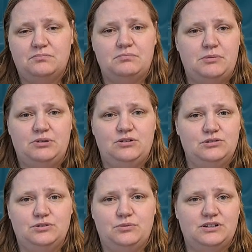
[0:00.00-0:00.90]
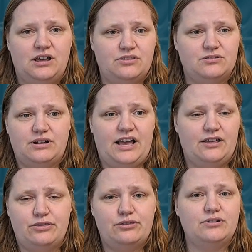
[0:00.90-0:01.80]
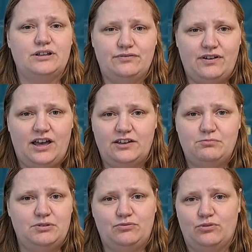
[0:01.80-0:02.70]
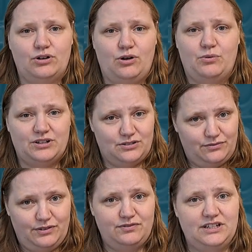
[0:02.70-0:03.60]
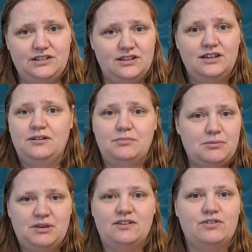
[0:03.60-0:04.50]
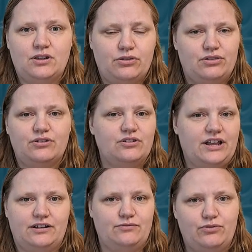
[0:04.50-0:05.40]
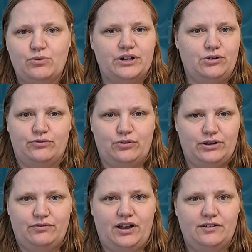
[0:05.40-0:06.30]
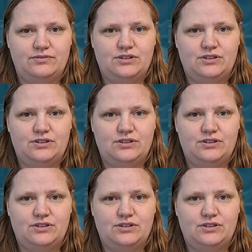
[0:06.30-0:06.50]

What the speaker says: Maybe you'll do another at 35 before going to 50, maybe even a third at 40 or 45.